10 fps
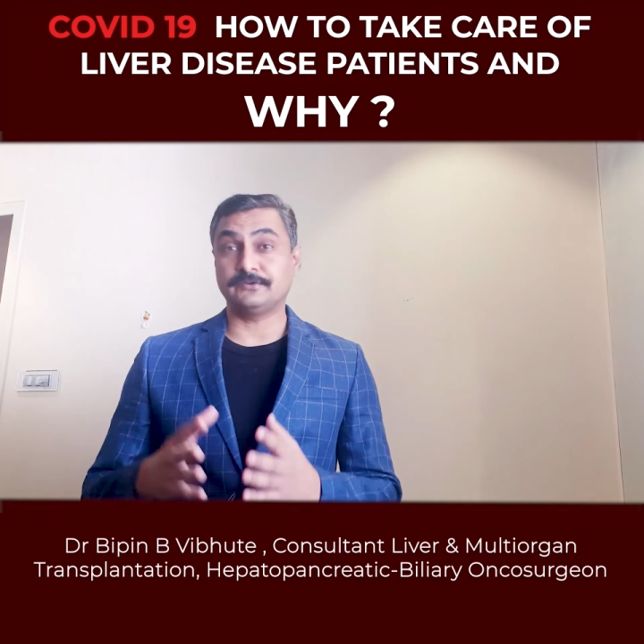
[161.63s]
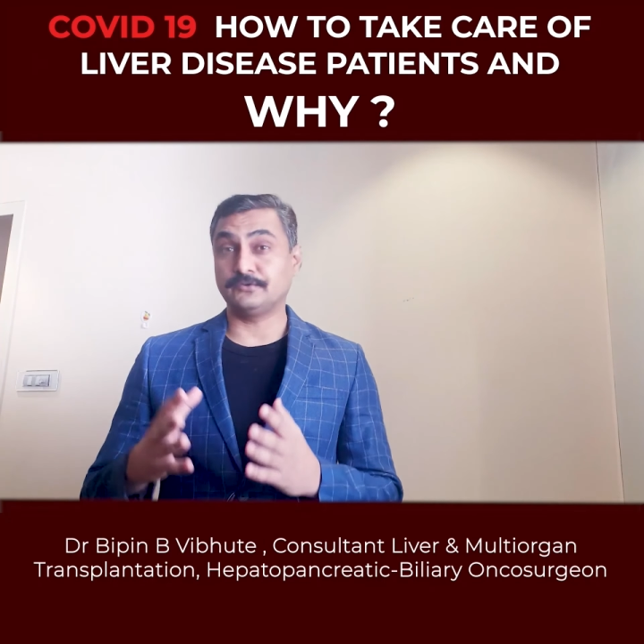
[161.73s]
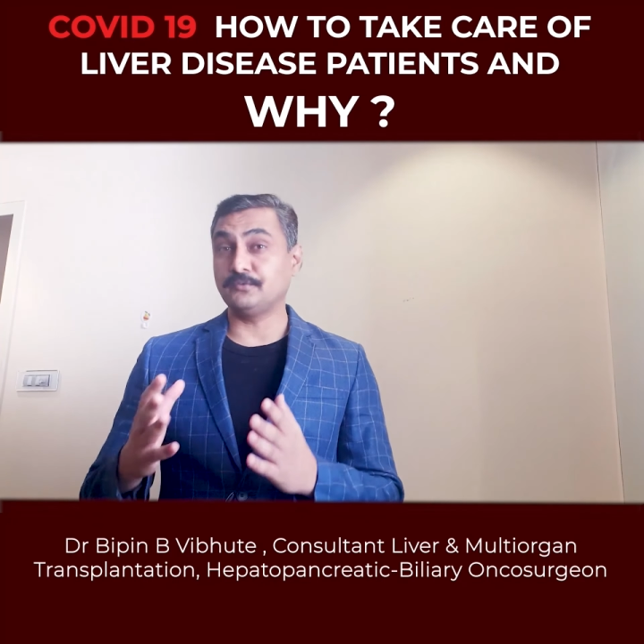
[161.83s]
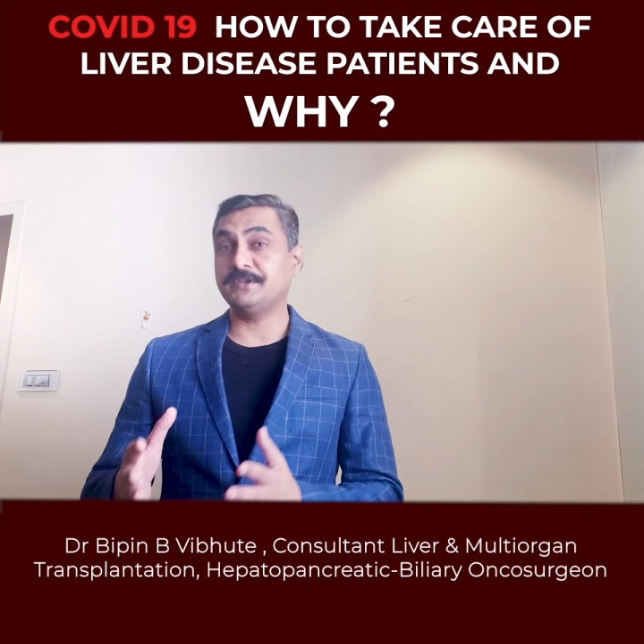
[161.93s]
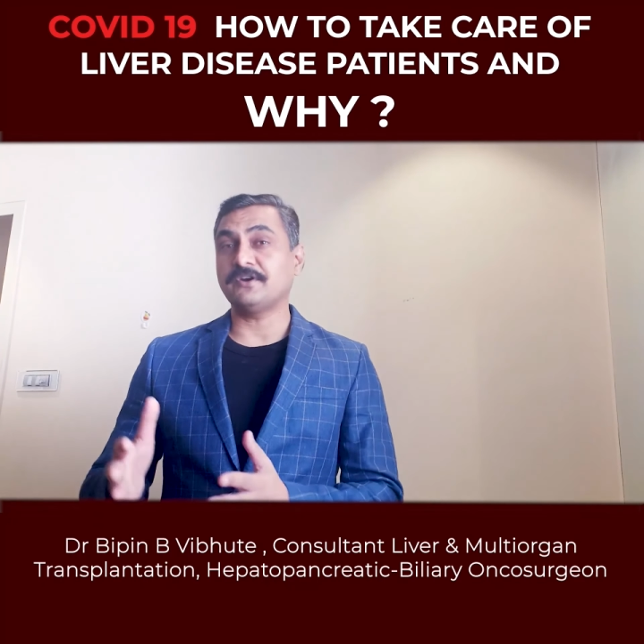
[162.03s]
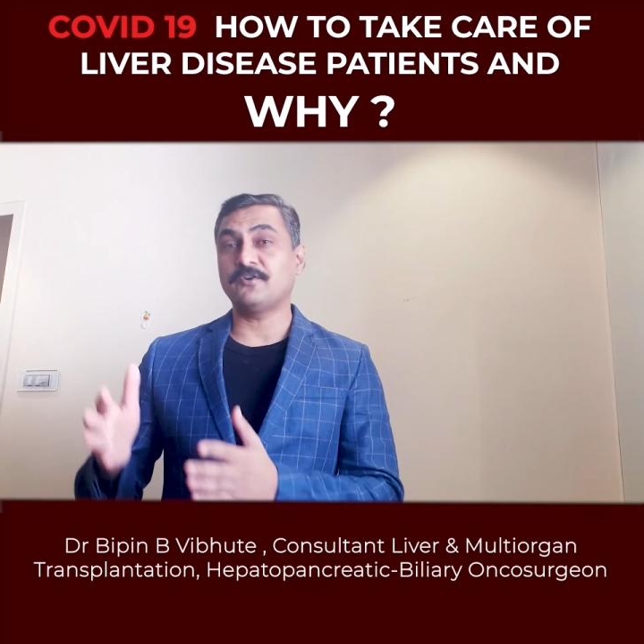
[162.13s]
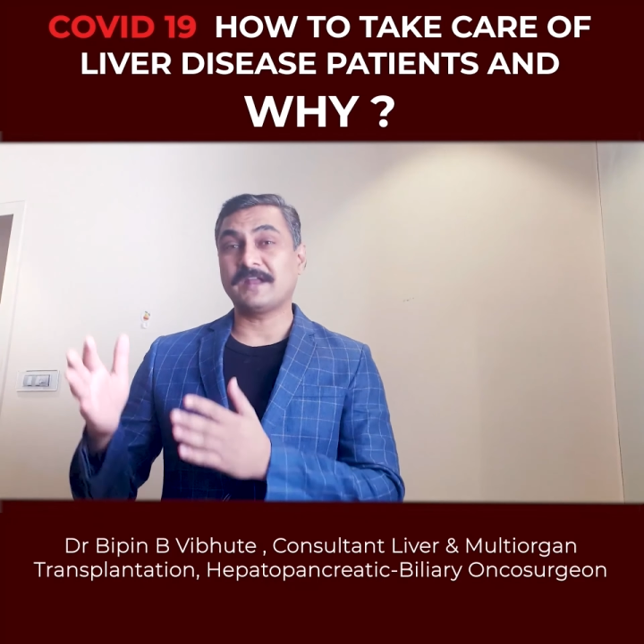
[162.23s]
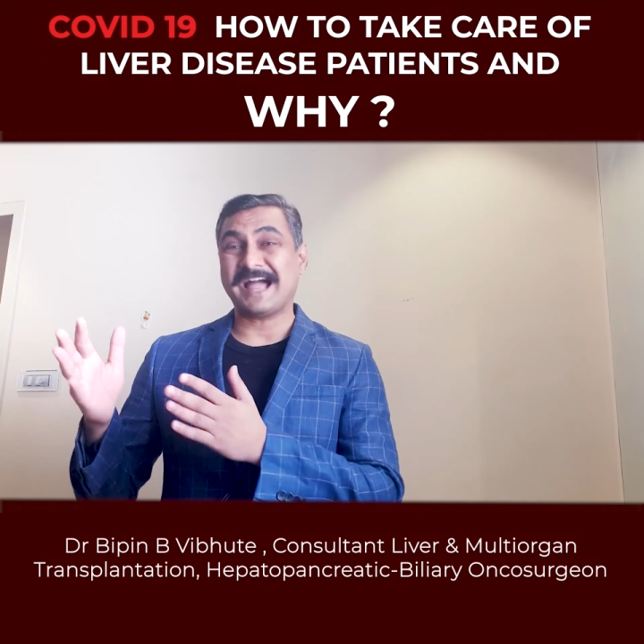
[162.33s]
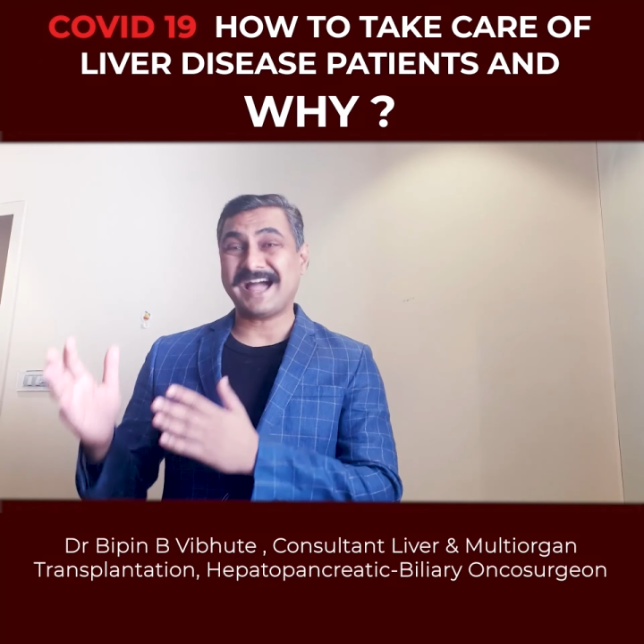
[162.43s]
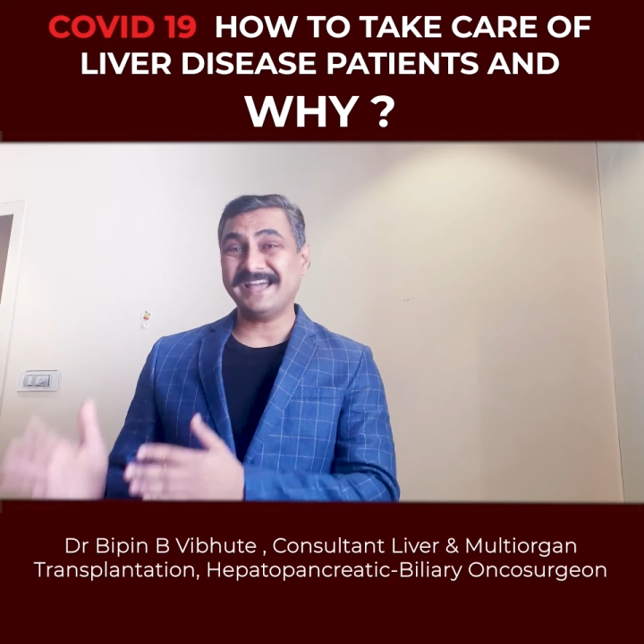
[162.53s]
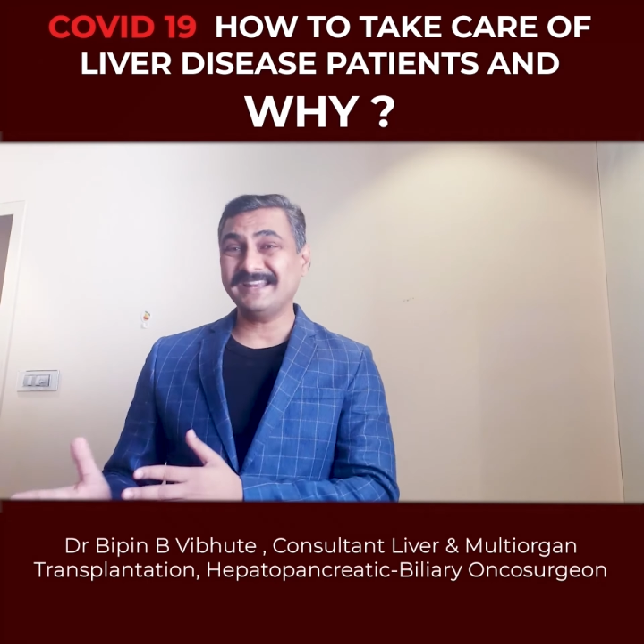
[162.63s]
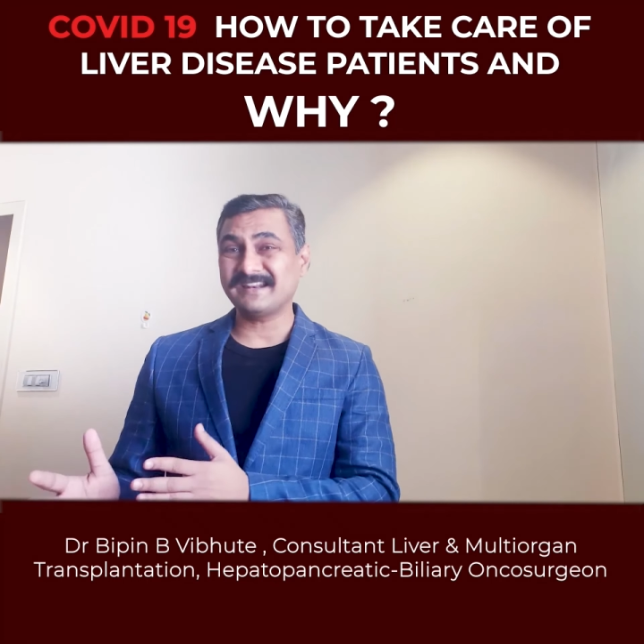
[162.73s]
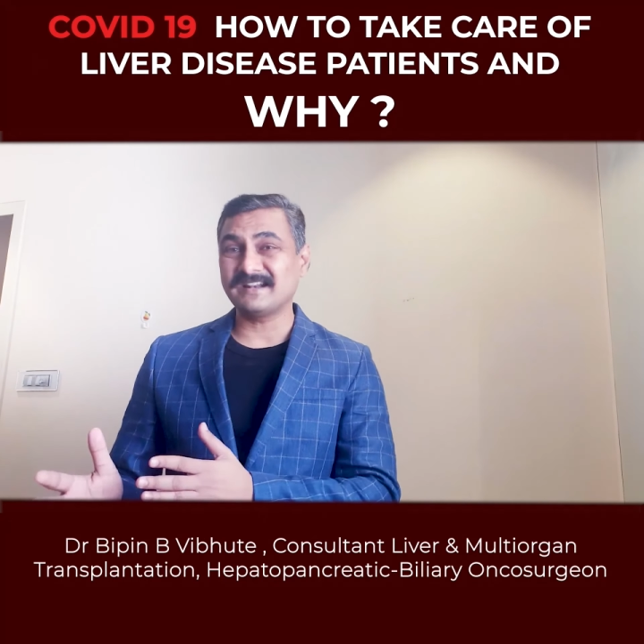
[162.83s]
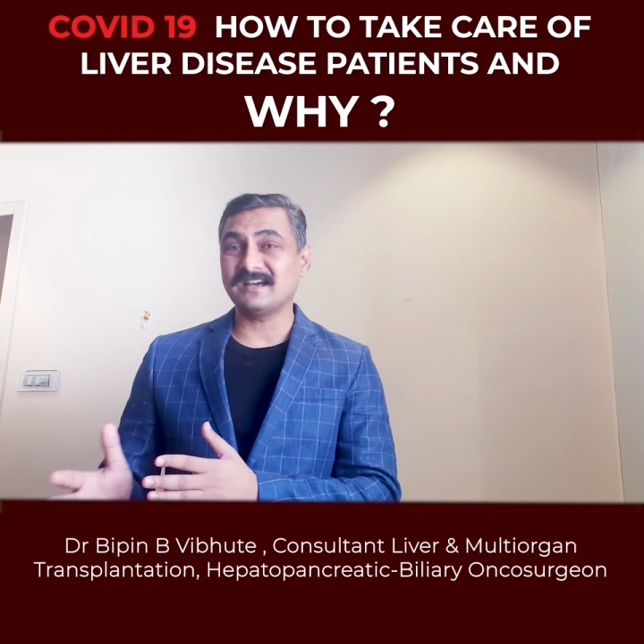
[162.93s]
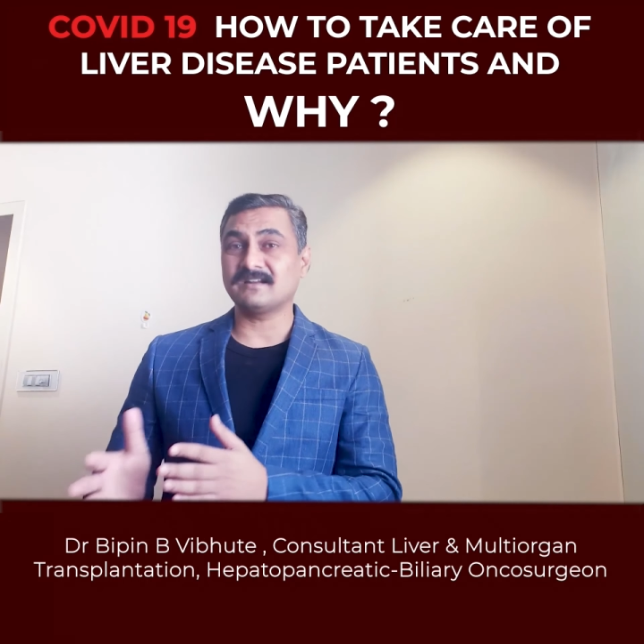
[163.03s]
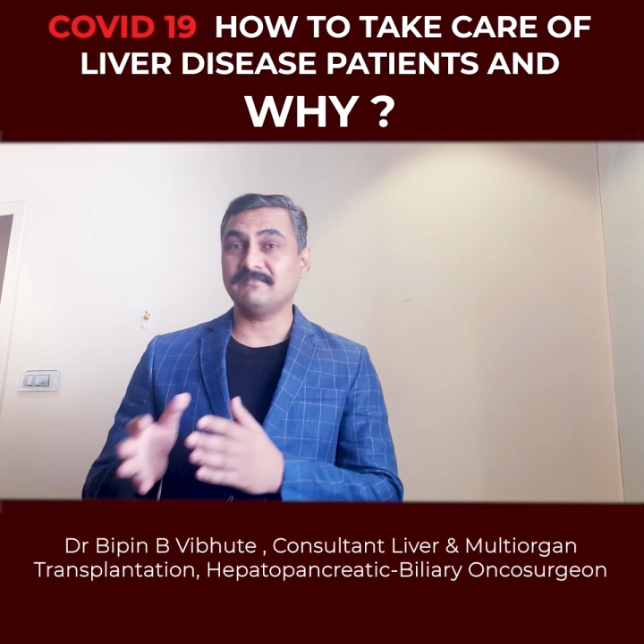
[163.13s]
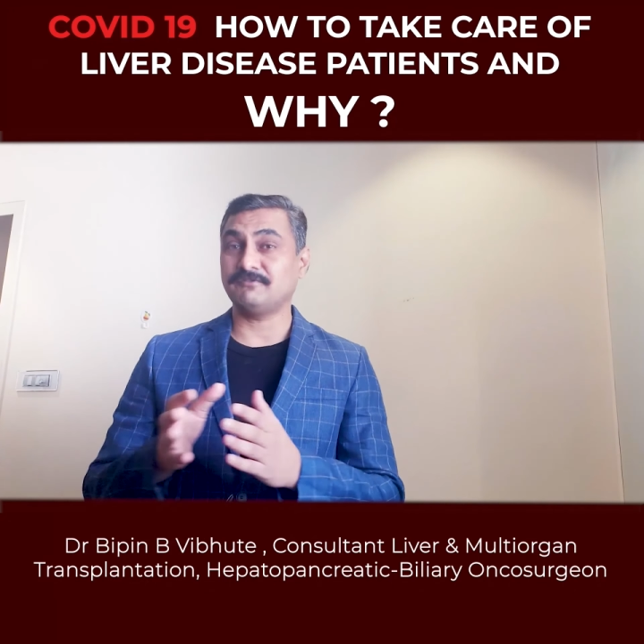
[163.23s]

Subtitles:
to be on high radar